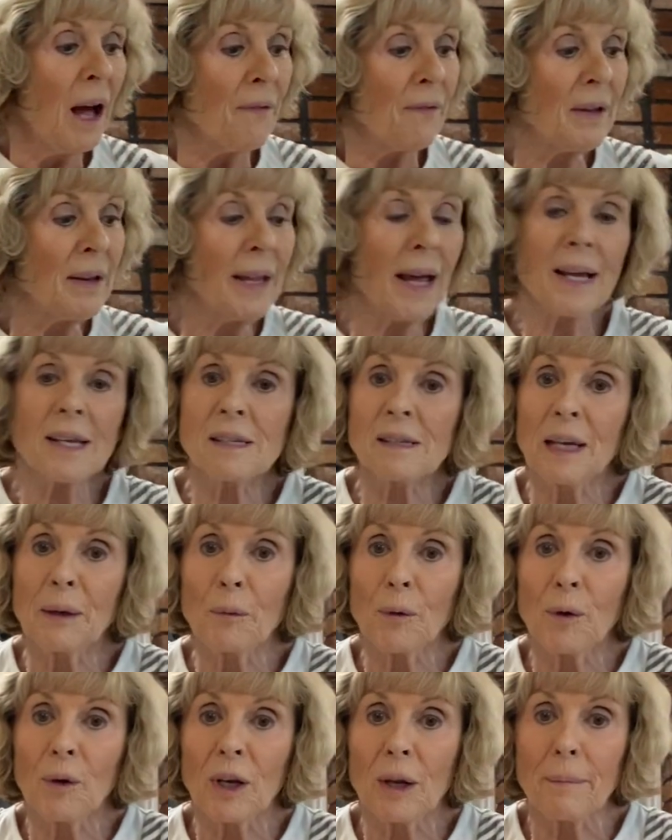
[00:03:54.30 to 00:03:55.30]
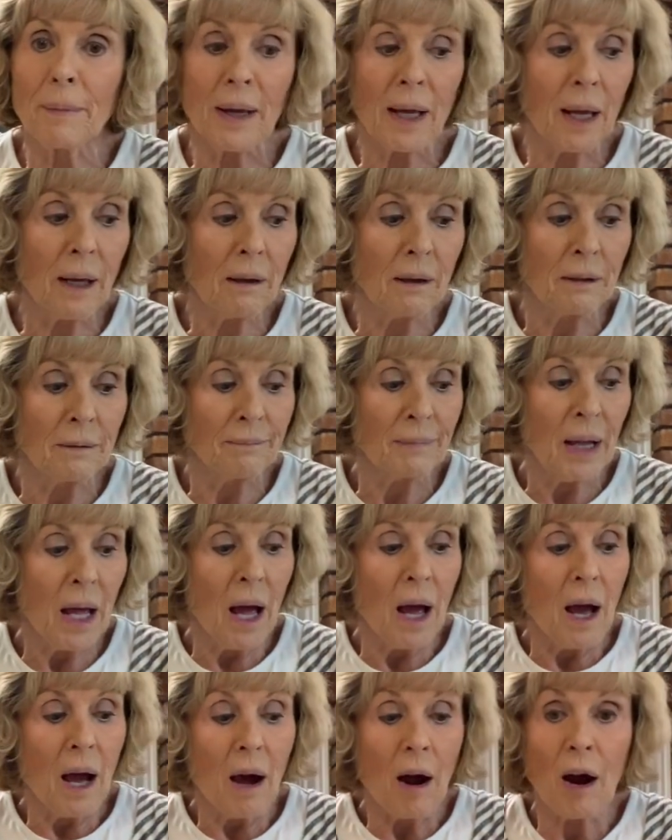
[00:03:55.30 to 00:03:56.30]
The next thing we're going to make
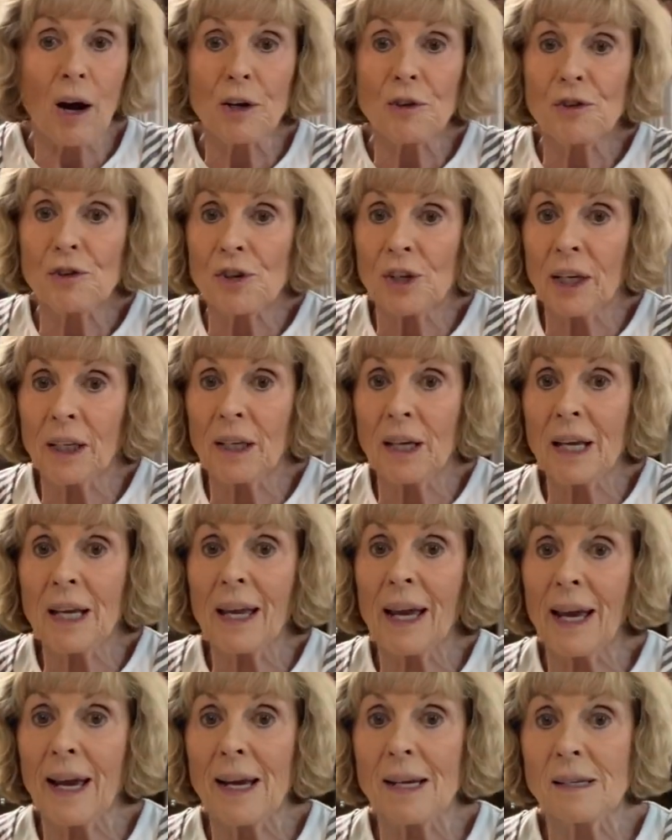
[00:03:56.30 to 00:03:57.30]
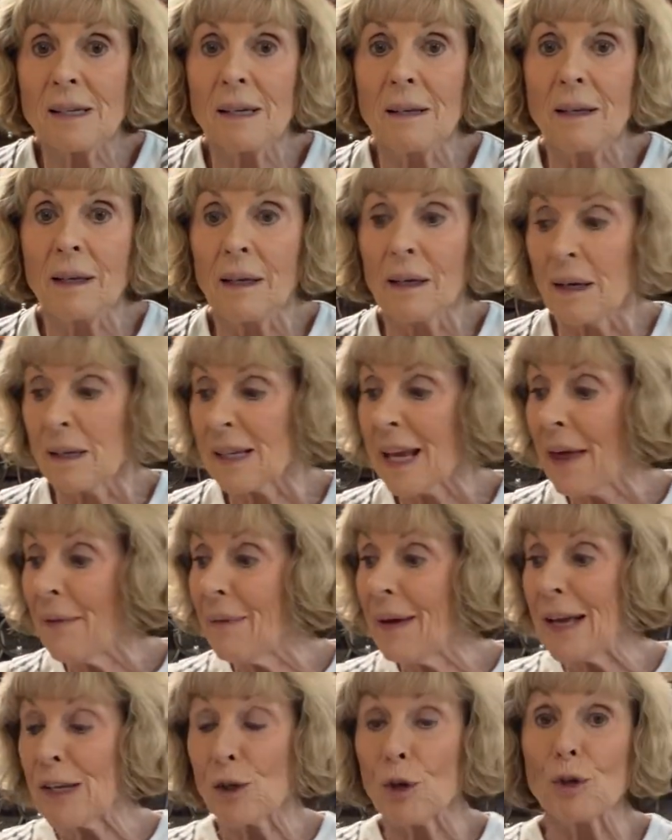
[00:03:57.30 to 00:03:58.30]
are chicken quesadillas,
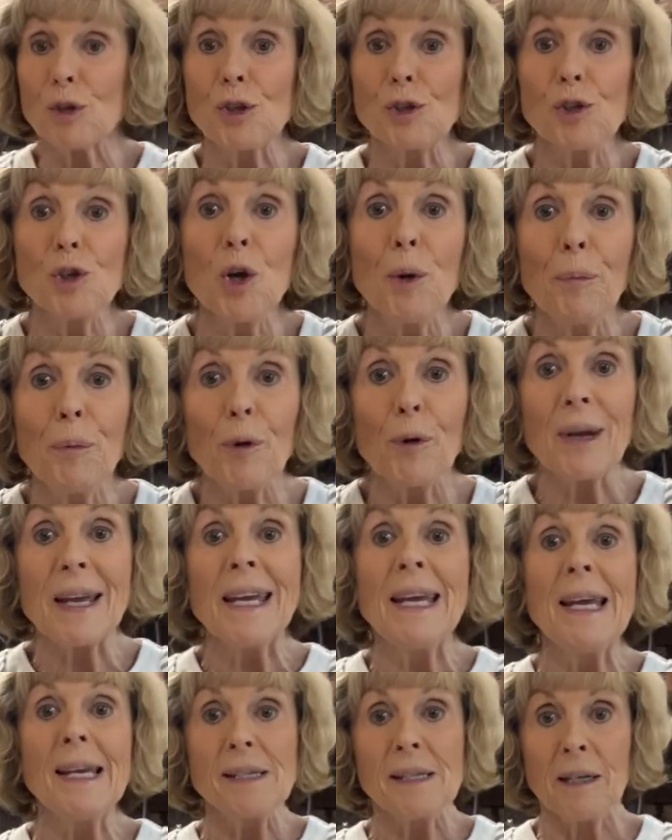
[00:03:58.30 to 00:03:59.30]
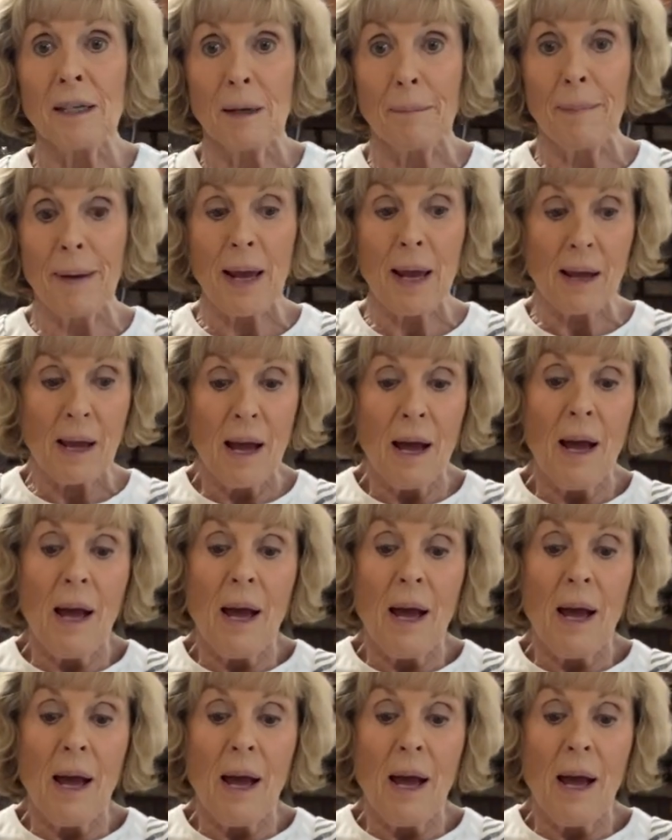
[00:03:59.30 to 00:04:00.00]
and these are super easy to make,